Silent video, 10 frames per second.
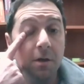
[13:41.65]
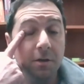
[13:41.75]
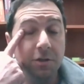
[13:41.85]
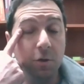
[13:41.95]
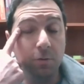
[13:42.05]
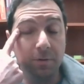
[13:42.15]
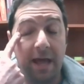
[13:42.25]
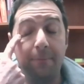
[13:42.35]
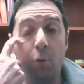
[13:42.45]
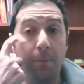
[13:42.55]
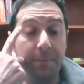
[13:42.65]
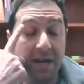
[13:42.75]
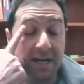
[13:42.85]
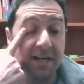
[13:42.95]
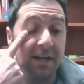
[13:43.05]
So that
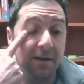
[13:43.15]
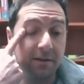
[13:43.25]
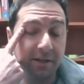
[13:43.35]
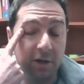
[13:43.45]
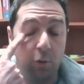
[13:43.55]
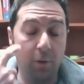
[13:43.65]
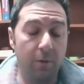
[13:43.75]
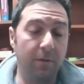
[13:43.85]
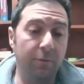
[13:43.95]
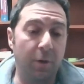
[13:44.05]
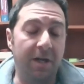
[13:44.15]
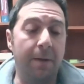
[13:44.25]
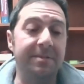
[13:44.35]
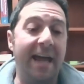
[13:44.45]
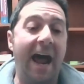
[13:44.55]
morbidity, when it
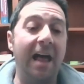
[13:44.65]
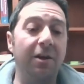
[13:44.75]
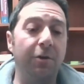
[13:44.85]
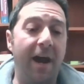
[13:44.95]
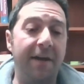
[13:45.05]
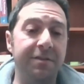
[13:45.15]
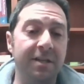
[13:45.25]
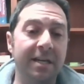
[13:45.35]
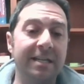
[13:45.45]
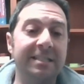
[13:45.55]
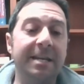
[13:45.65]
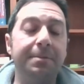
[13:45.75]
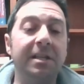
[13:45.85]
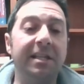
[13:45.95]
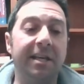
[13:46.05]
comes to allografts,
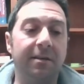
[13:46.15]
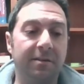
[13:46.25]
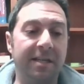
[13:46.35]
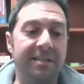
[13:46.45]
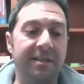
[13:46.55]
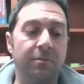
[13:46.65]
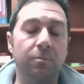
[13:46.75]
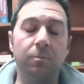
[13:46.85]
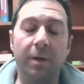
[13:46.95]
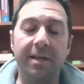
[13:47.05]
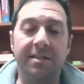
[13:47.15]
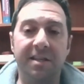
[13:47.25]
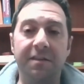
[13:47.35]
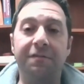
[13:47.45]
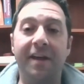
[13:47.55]
typically it's in
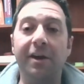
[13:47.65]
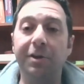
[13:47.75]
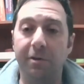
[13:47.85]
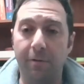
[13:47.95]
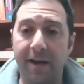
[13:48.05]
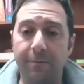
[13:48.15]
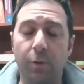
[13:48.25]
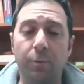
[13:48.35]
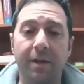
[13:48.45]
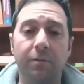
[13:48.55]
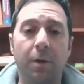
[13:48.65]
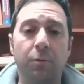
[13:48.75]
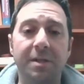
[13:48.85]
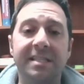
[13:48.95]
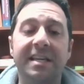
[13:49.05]
the failure rate. When
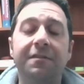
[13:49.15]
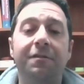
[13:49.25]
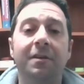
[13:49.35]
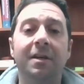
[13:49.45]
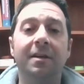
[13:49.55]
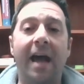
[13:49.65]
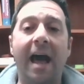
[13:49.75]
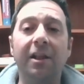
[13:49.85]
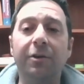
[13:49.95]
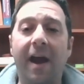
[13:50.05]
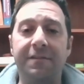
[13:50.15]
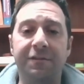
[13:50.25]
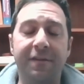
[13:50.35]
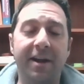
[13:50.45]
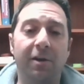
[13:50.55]
we see
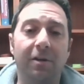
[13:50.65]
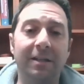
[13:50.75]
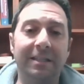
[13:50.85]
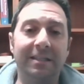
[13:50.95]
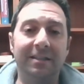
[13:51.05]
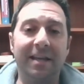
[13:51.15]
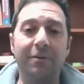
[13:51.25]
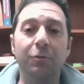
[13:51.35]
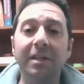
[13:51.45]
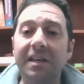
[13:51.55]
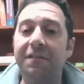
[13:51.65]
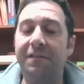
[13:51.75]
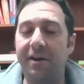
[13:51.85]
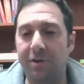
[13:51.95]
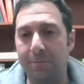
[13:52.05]
allografts fail, they really
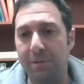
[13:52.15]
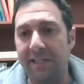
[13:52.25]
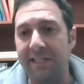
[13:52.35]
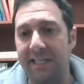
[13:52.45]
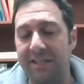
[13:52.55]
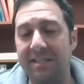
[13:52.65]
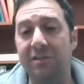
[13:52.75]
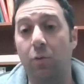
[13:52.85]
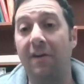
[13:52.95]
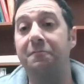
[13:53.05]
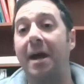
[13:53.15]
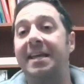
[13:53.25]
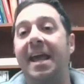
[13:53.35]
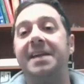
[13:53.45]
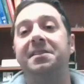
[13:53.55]
fail completely. And this is one of my
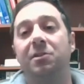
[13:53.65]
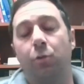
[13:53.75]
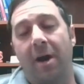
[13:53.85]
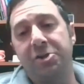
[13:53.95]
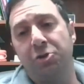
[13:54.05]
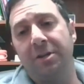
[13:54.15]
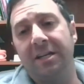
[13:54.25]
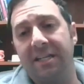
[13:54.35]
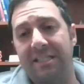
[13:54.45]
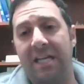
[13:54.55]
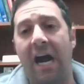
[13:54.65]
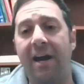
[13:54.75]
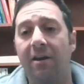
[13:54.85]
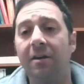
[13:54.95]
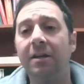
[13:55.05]
cases where I treated an
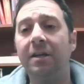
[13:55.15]
entire